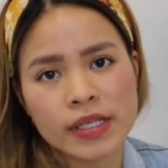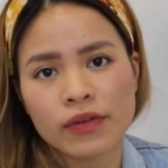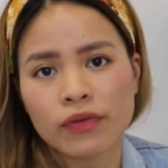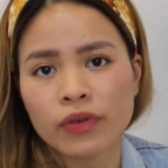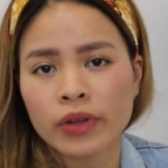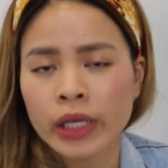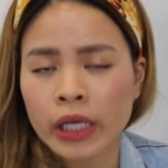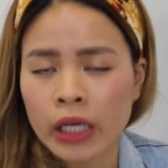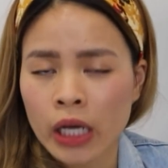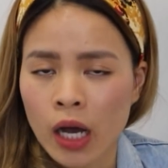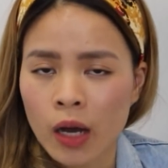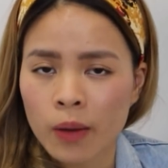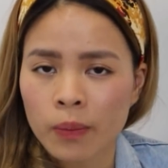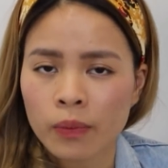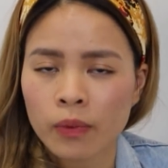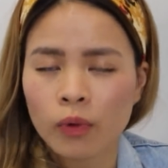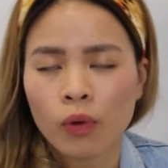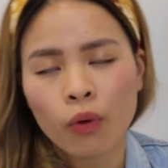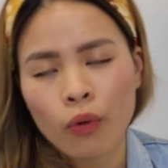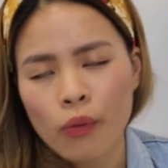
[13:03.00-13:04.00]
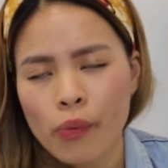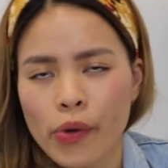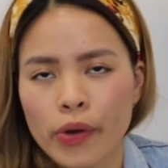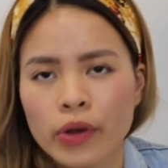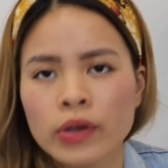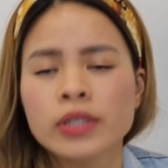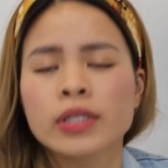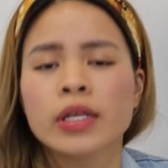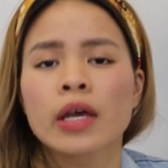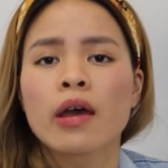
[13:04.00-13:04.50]
everything up
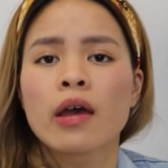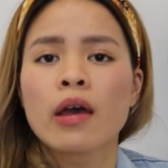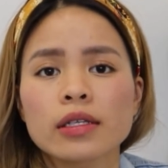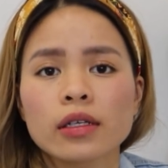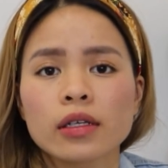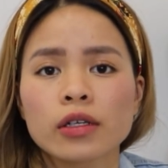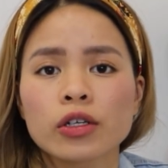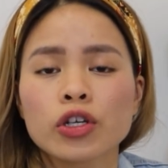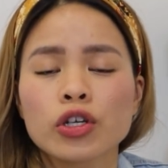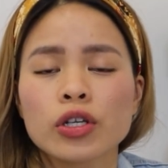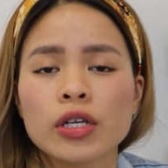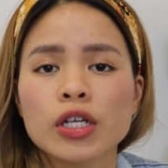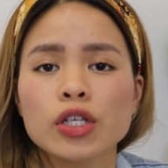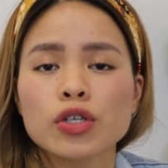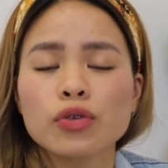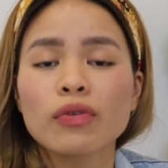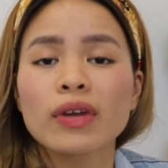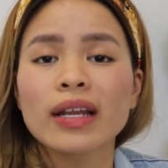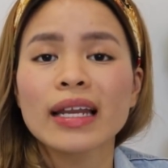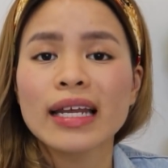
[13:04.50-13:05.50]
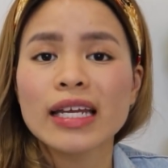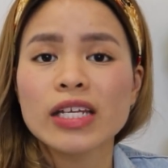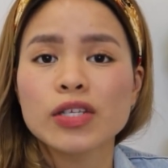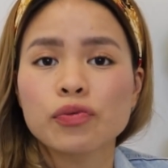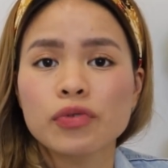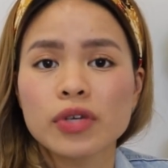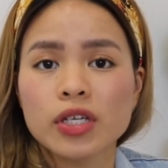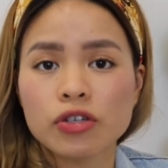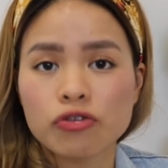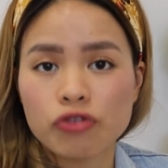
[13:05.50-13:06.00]
almost. You need to
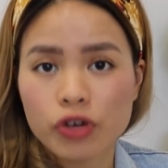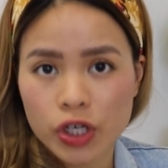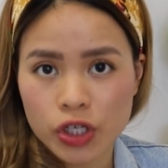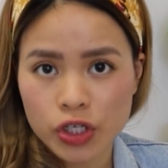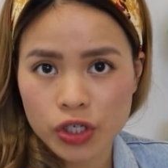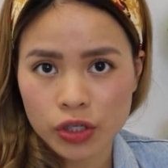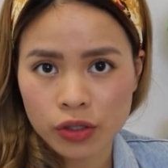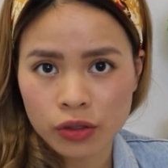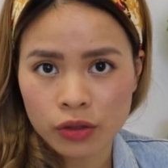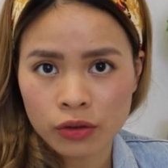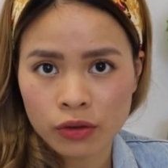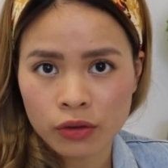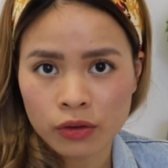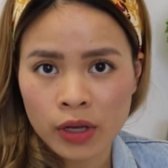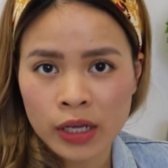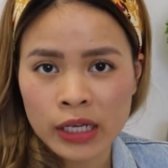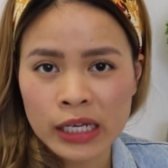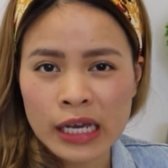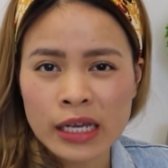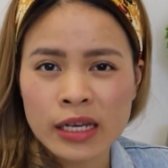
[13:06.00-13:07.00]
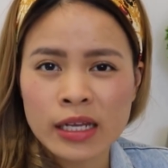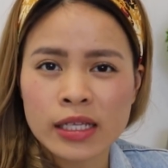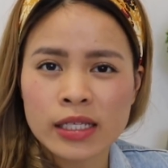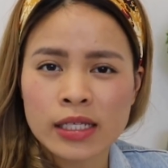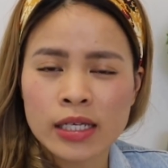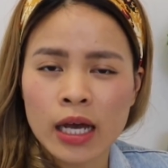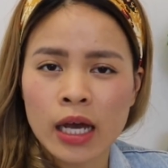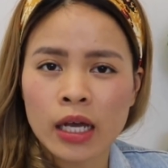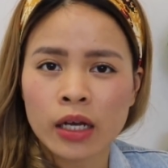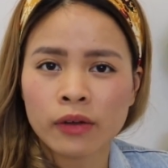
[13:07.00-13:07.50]
release restriction. Again, it's
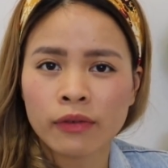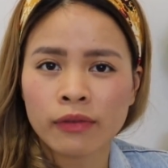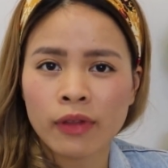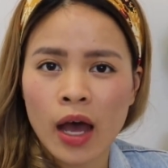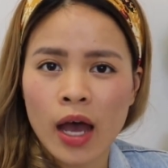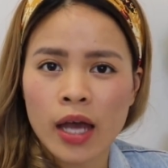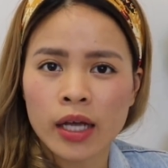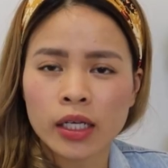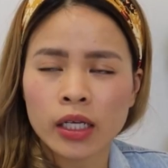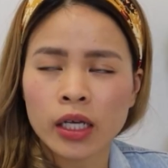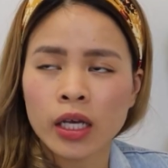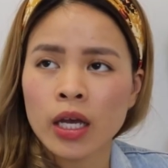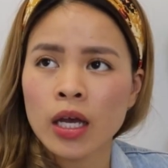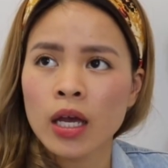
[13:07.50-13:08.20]
kind of like